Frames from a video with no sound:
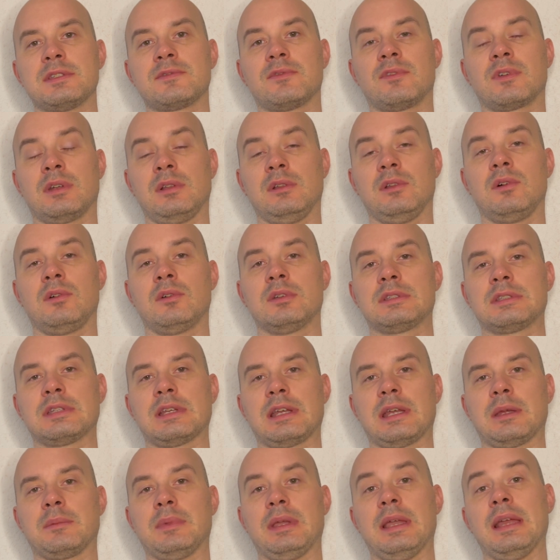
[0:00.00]
for a long
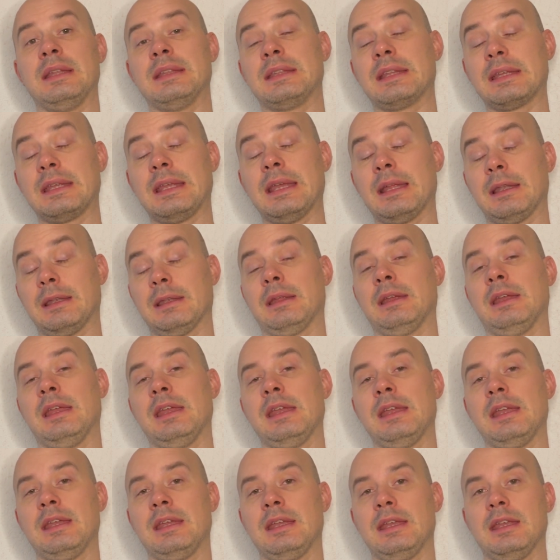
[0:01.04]
time. And again,
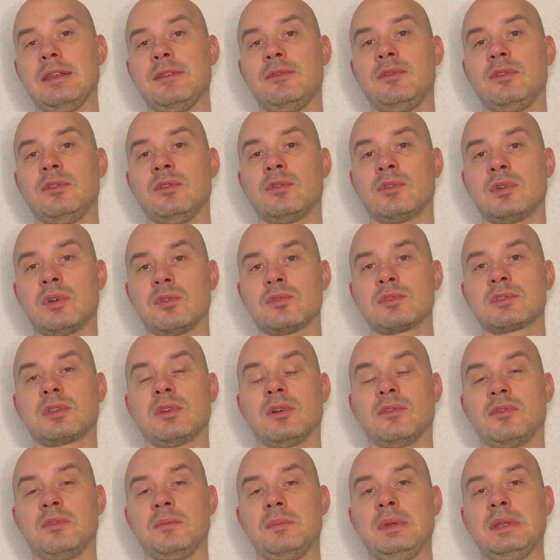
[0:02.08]
if you roast
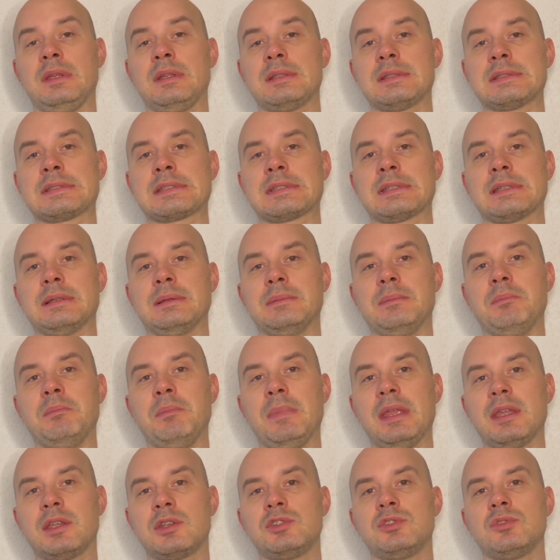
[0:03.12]
coffee beans,
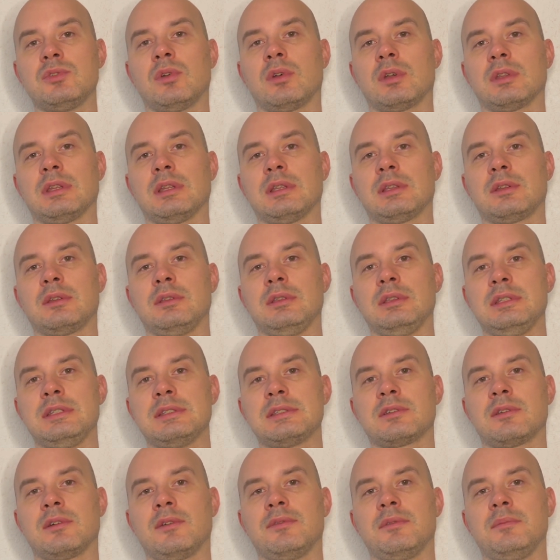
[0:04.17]
make sure that these
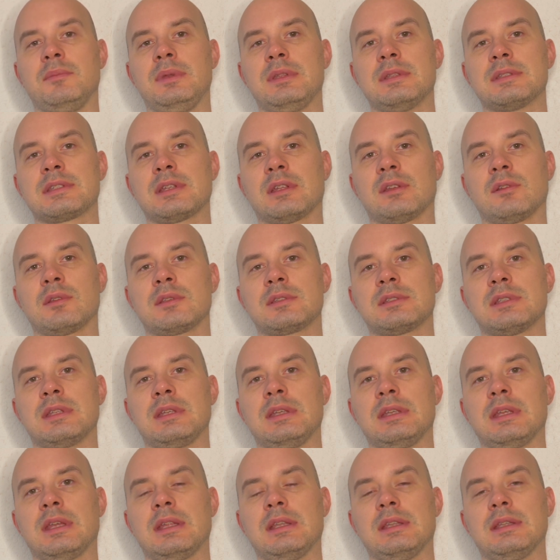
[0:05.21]
coffee beans are not
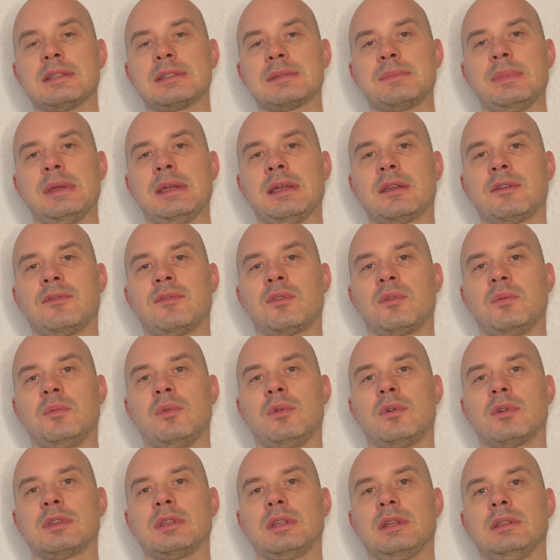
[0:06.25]
staying in this bag for
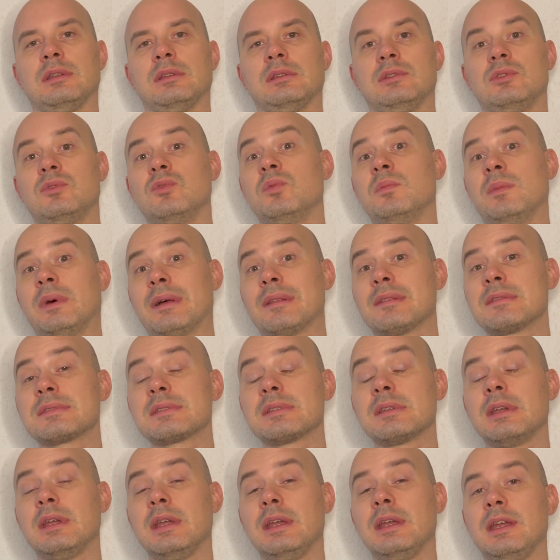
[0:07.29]
more than 2 months,
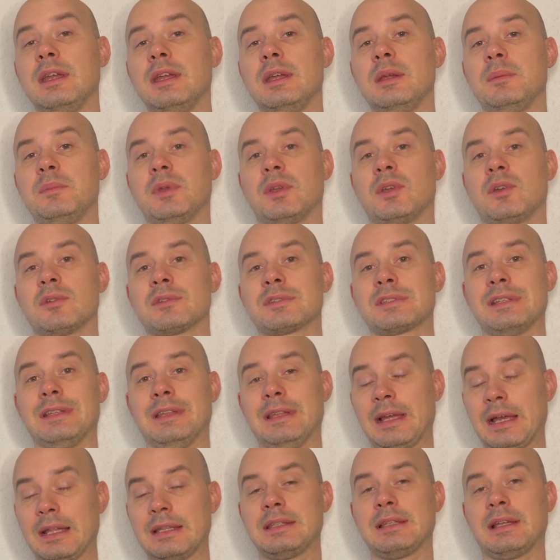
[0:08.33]
because in
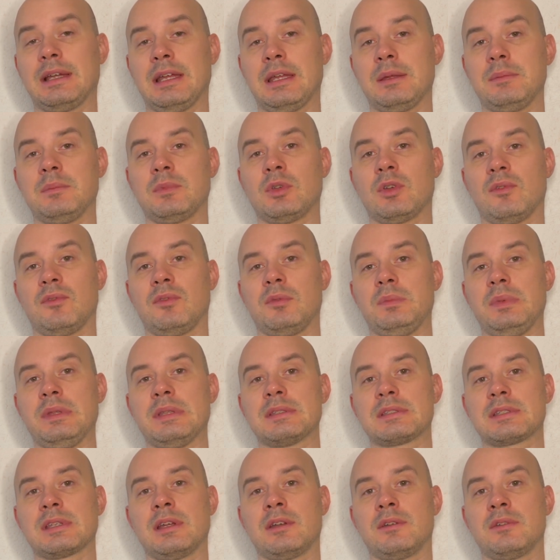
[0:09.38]
that time coffee
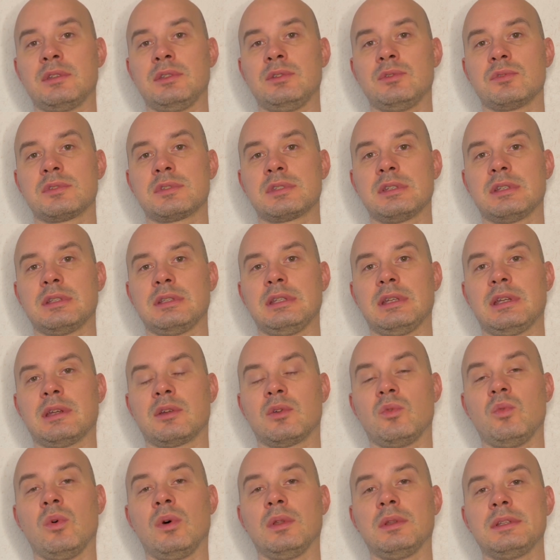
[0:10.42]
beans are reducing their
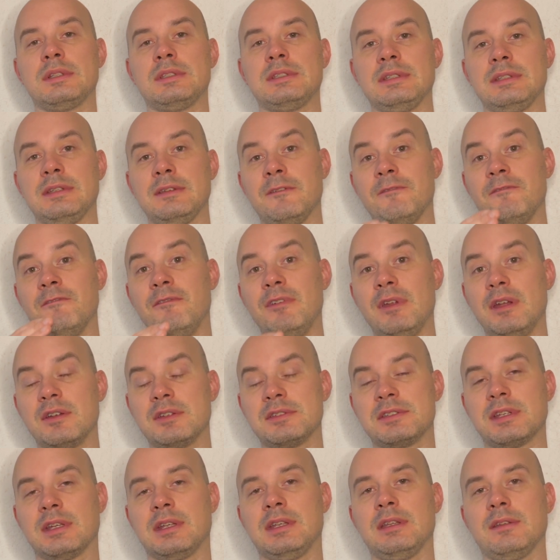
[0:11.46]
quality very
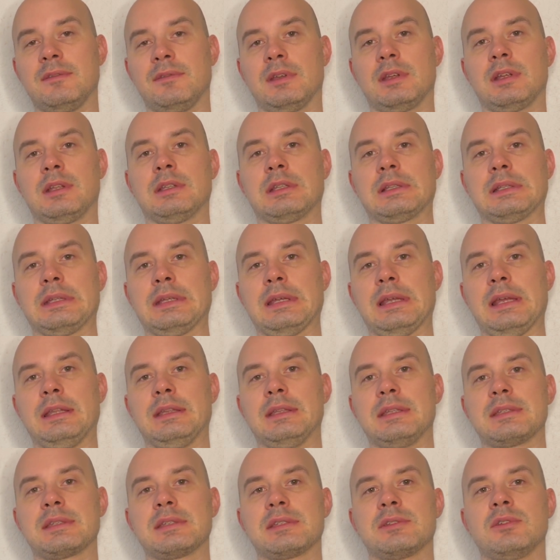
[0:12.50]
significantly, and
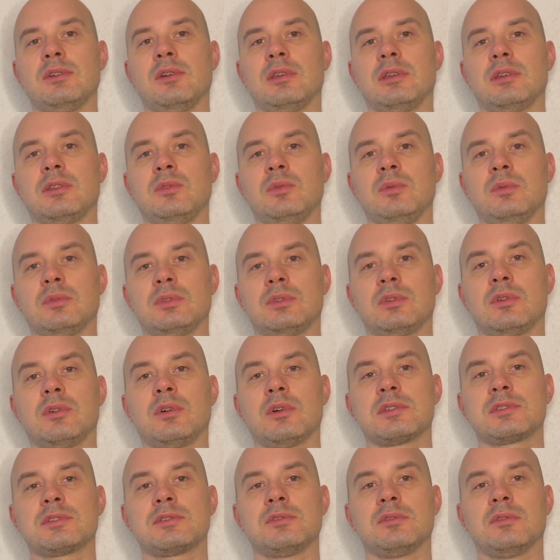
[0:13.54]
this is going to
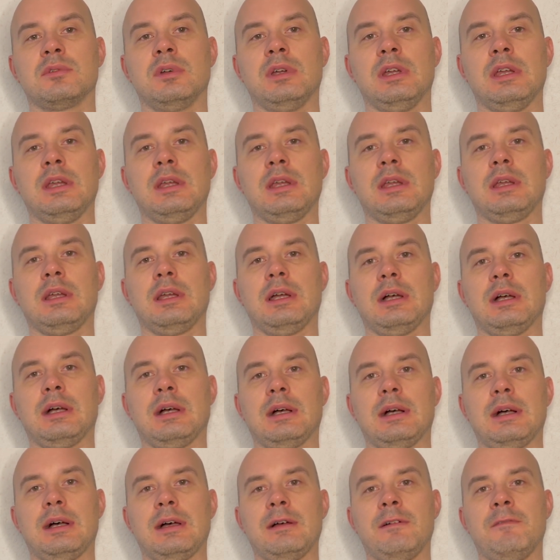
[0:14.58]
cost you
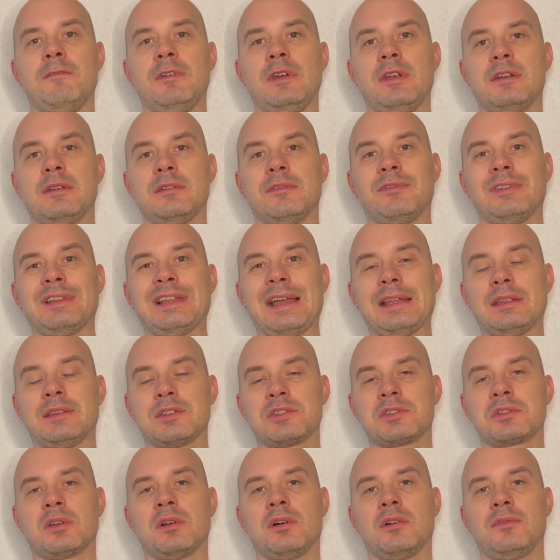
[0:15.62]
a very
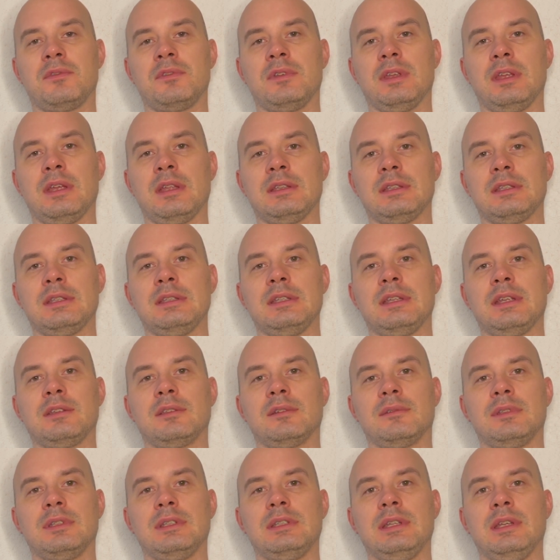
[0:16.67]
flattish coffee, and in the end
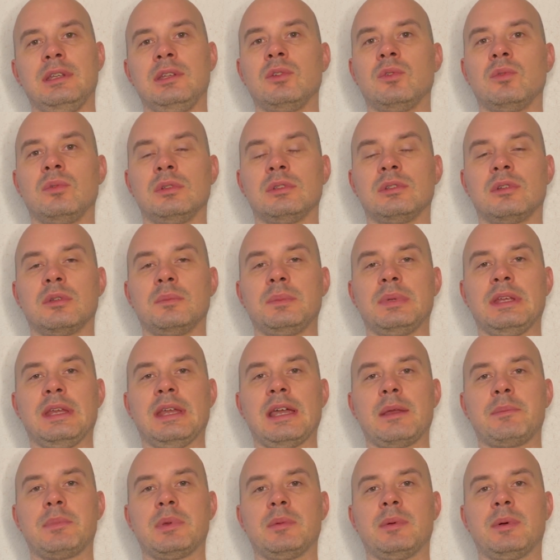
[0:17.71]
of the day you will not be
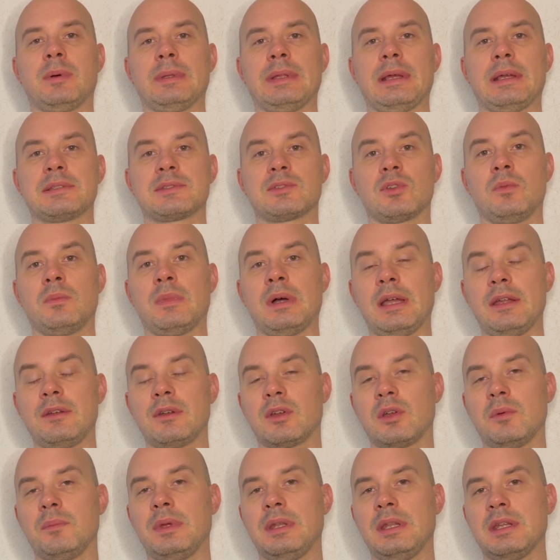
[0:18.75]
happy about that. So my
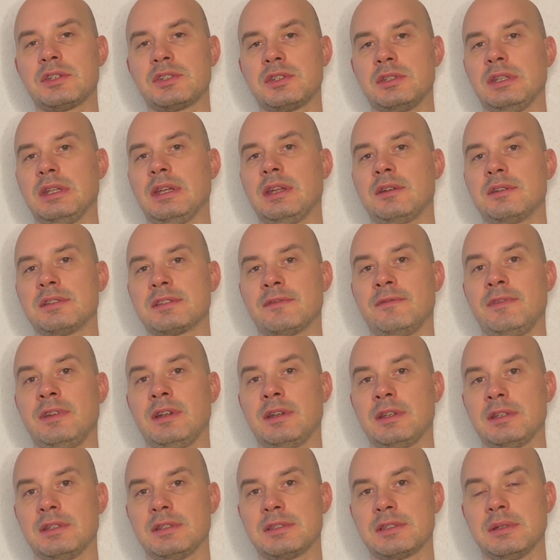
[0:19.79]
recommendation here is
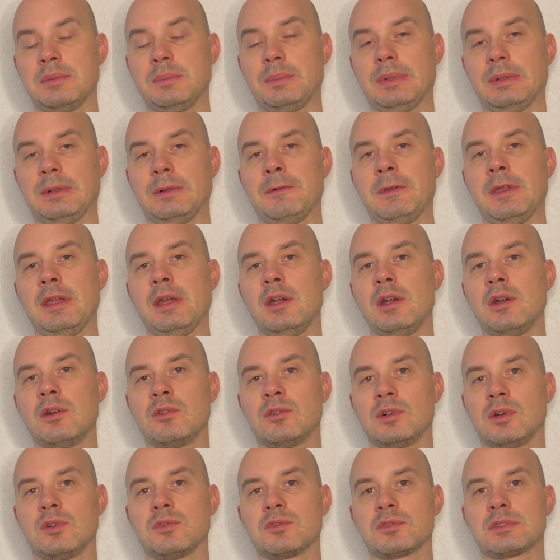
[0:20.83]
very simple.
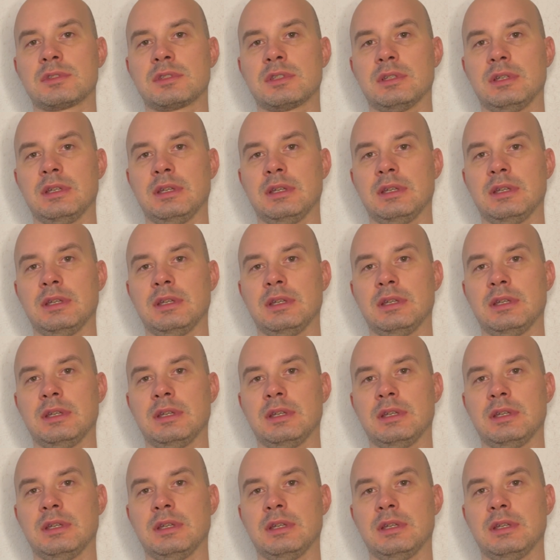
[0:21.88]
Roast